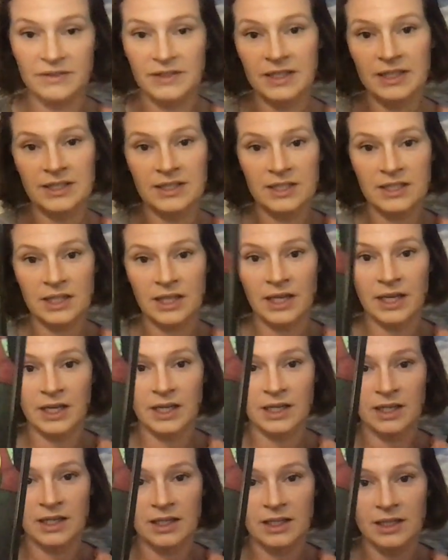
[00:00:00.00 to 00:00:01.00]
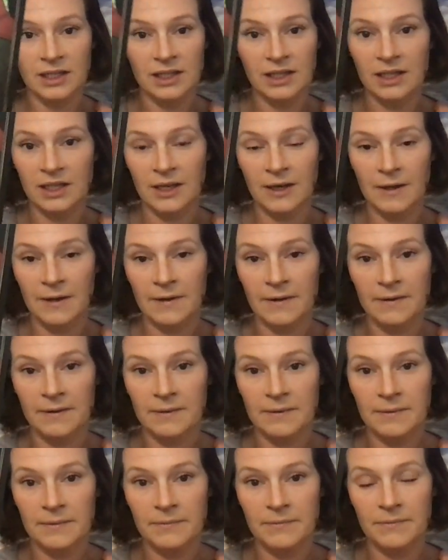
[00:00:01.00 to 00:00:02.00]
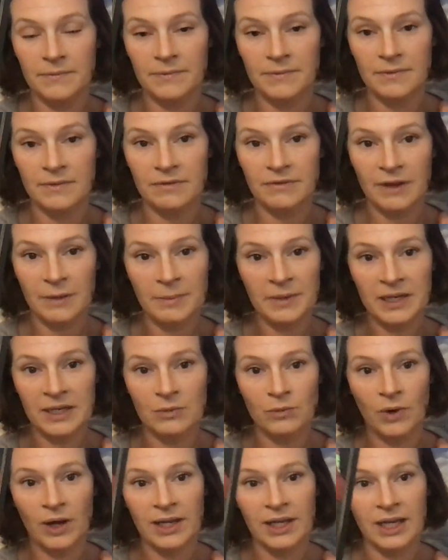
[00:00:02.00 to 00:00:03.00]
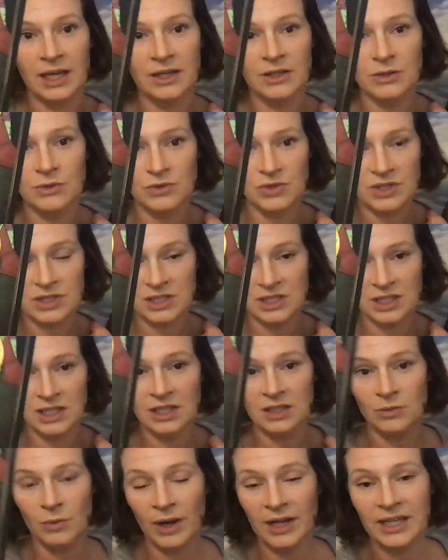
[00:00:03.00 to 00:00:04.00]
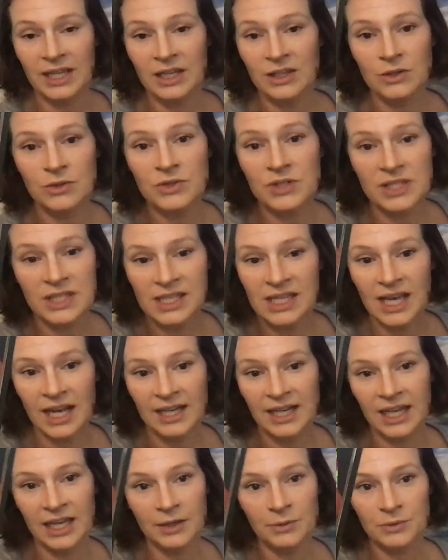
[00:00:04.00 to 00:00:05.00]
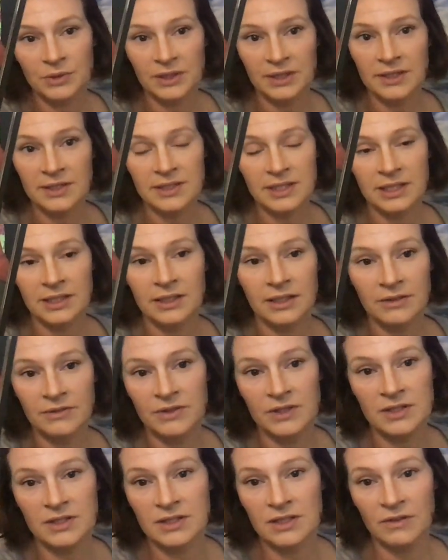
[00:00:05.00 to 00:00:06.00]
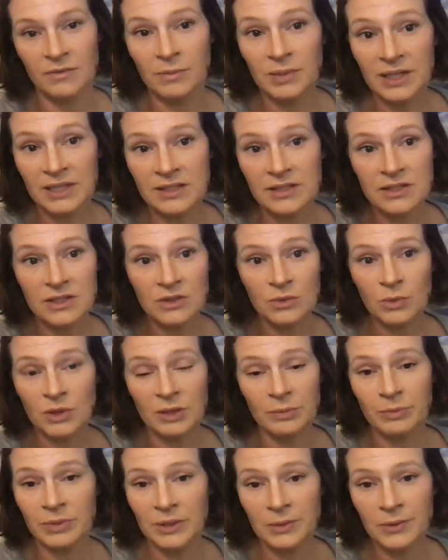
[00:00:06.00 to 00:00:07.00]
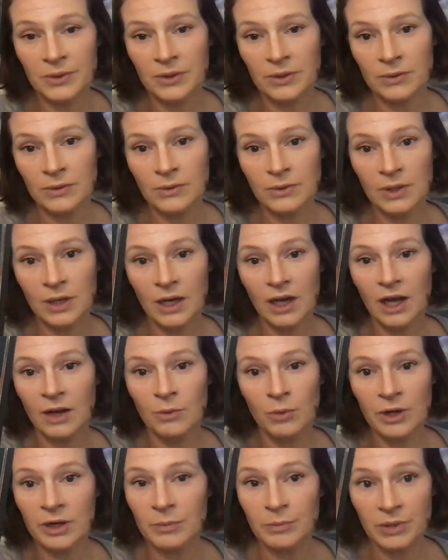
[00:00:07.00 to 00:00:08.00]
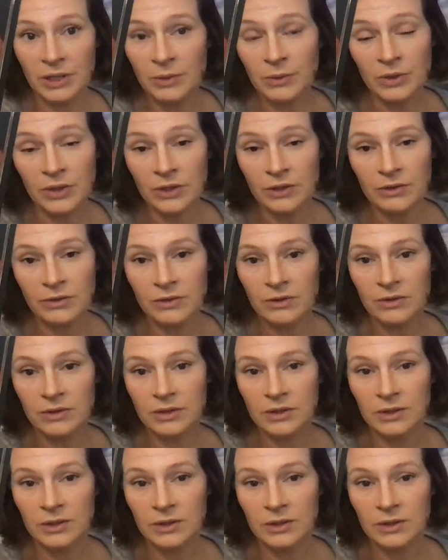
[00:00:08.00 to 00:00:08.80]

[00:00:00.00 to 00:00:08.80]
It's like, feminine, why can't you see? Why can't you see? I can't release any of this stuff, but I still want to be with you. I want to be with you.